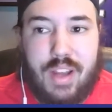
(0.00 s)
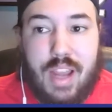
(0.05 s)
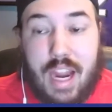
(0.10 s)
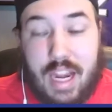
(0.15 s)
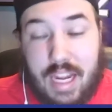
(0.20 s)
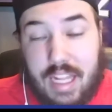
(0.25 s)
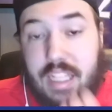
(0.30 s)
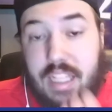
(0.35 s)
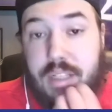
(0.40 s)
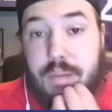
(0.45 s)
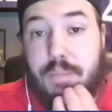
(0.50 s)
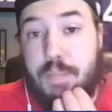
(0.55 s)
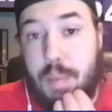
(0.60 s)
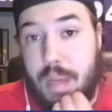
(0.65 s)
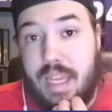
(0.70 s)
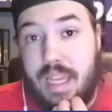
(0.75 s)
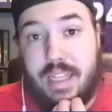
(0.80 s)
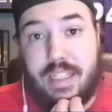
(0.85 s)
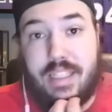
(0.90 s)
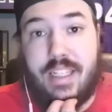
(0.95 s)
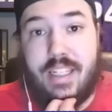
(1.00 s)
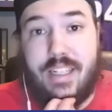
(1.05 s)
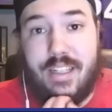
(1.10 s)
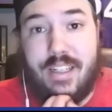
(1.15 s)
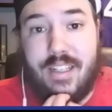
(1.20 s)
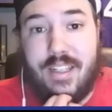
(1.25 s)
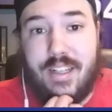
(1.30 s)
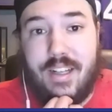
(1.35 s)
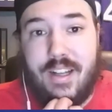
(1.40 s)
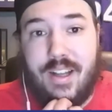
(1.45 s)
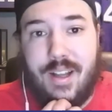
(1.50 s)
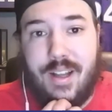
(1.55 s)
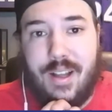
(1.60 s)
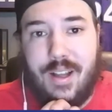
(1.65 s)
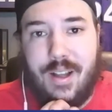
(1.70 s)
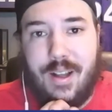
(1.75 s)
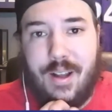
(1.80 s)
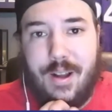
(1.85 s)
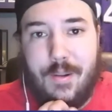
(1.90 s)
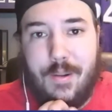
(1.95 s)
And he's a beast.
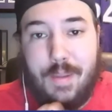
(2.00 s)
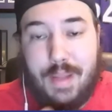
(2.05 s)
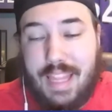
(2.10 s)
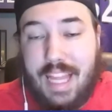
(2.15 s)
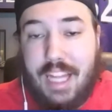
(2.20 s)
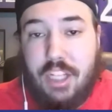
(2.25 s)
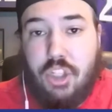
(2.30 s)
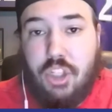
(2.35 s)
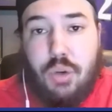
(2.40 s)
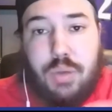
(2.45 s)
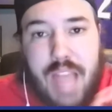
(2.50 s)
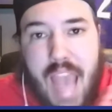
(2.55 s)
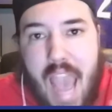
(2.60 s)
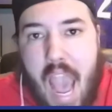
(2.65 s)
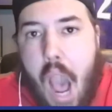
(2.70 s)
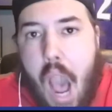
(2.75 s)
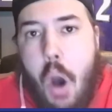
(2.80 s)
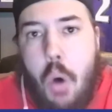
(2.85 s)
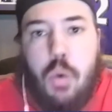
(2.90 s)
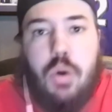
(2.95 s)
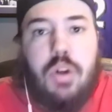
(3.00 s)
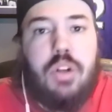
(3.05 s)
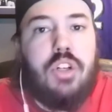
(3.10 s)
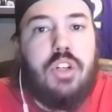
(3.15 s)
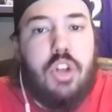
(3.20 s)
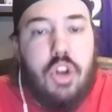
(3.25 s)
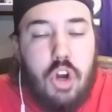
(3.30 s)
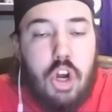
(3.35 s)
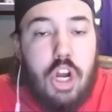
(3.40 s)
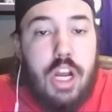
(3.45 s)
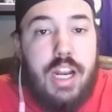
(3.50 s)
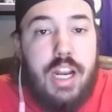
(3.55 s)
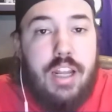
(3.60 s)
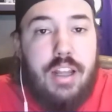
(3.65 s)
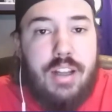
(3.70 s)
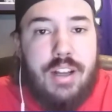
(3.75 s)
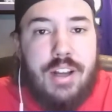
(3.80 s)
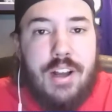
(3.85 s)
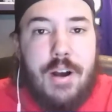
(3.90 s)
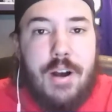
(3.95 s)
But that shows how
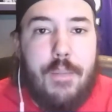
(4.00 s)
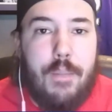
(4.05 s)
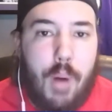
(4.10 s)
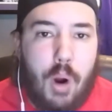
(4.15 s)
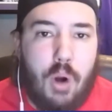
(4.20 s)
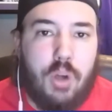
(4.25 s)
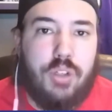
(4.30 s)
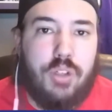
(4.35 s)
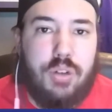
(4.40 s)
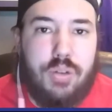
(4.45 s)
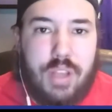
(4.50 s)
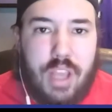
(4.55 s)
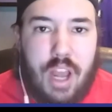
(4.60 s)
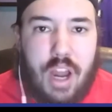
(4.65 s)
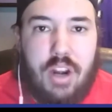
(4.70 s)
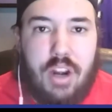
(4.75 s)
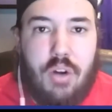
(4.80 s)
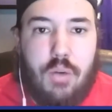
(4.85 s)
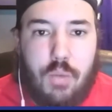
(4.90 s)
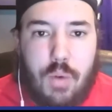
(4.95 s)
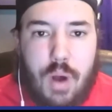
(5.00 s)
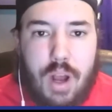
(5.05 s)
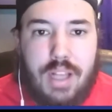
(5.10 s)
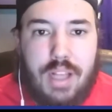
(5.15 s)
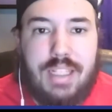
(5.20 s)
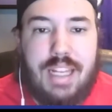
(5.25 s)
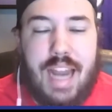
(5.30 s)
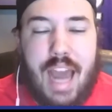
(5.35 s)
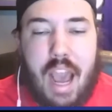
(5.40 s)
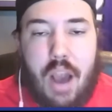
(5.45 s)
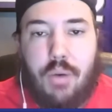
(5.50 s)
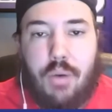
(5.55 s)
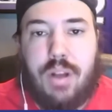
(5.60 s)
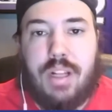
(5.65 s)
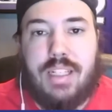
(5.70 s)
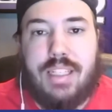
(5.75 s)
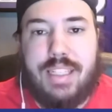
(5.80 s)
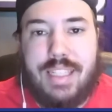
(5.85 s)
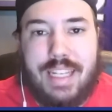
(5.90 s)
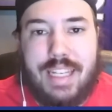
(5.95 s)
good Marshall Yanda was and how
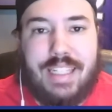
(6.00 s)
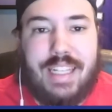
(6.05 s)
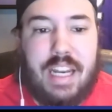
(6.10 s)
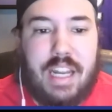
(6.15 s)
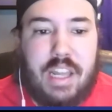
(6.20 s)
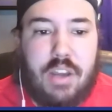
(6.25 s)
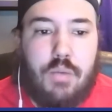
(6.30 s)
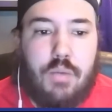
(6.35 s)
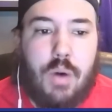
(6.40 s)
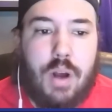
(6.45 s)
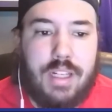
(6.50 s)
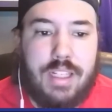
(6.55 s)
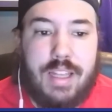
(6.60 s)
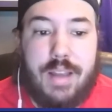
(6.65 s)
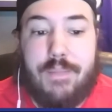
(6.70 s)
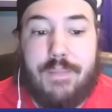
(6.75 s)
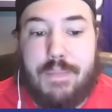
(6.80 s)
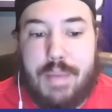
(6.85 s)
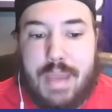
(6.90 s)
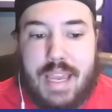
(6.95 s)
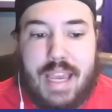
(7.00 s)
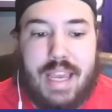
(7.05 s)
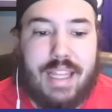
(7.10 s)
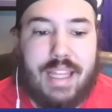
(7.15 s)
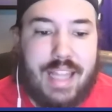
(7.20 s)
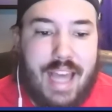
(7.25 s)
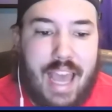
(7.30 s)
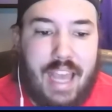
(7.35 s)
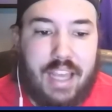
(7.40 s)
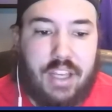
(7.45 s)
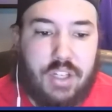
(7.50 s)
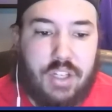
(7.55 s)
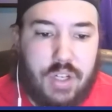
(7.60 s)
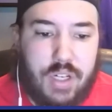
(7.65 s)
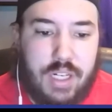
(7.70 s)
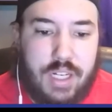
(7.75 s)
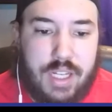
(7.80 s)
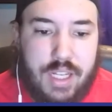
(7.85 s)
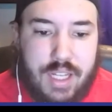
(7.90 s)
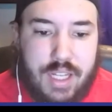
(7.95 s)
consistent he was at being that good.